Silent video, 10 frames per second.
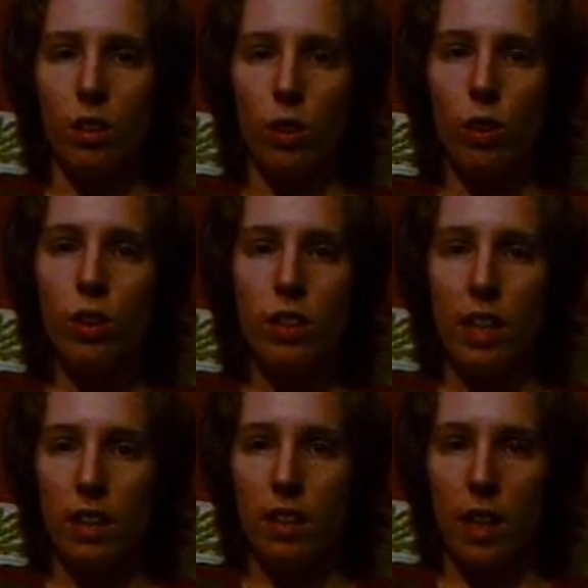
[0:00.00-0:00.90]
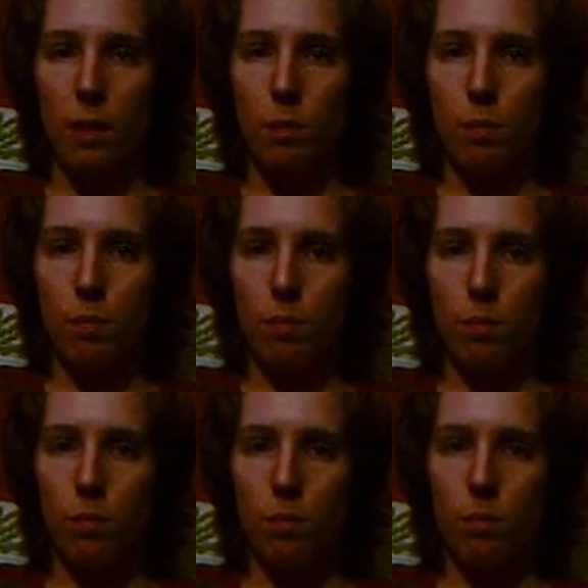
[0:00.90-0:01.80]
looked at that
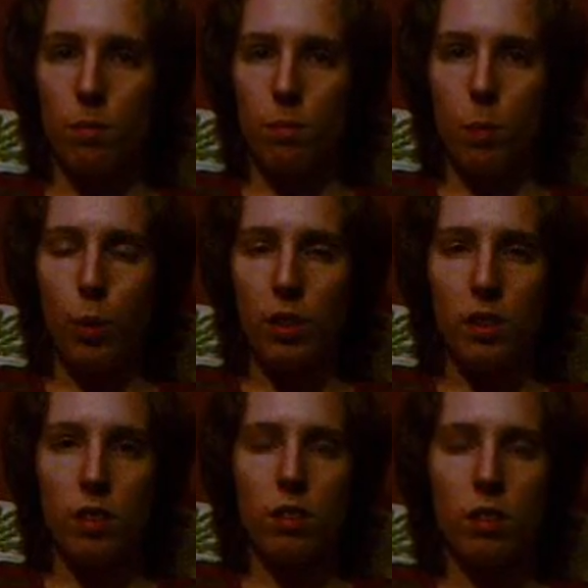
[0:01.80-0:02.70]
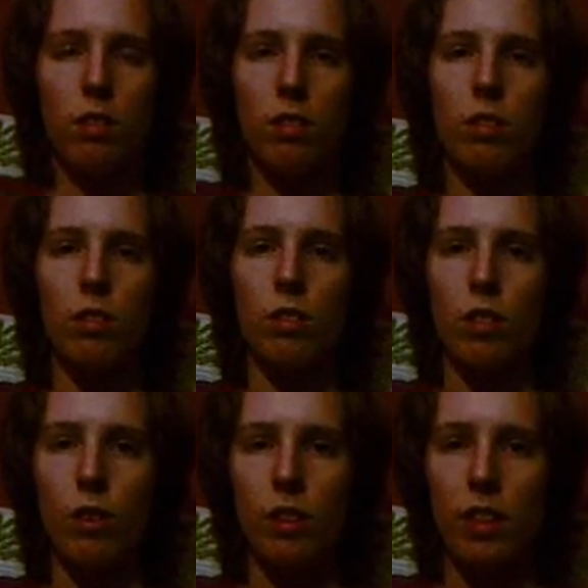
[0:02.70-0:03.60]
point,
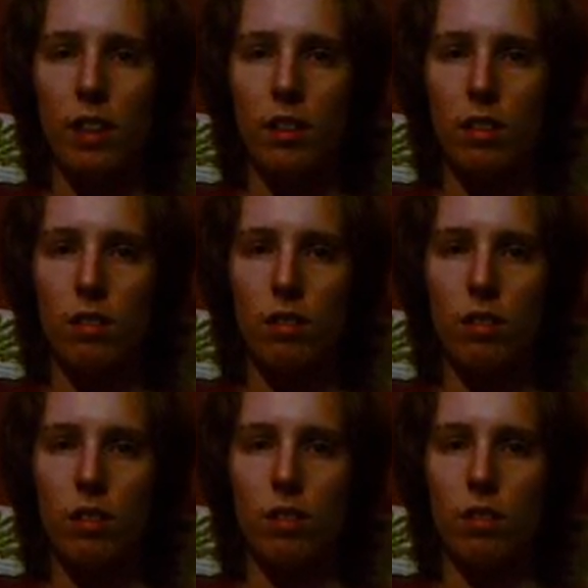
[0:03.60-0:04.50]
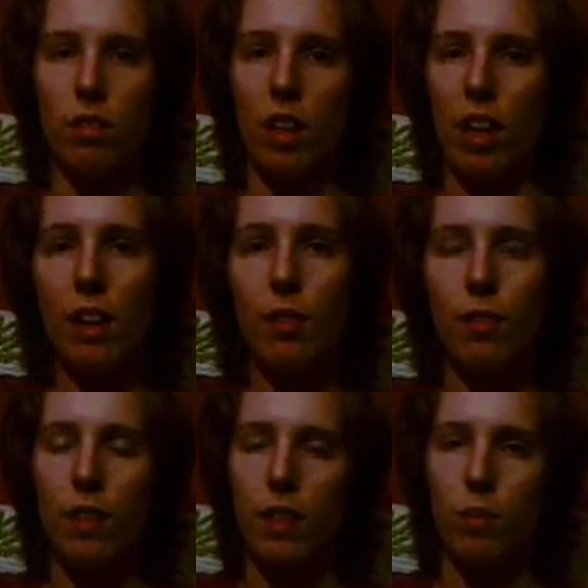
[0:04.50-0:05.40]
just looked at
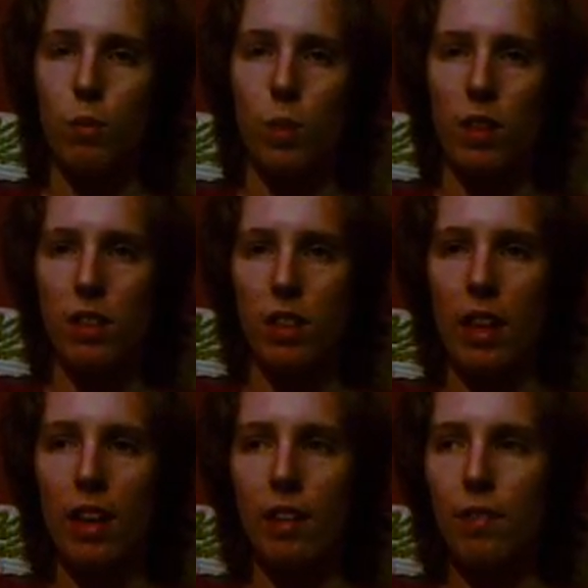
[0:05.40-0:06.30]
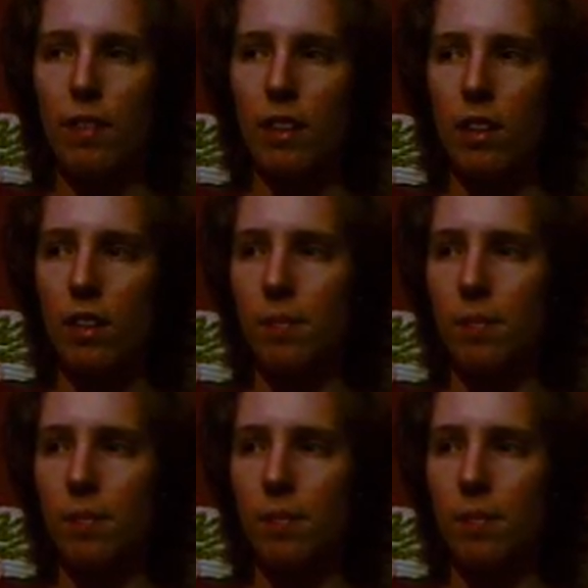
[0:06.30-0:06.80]
life and what is life, and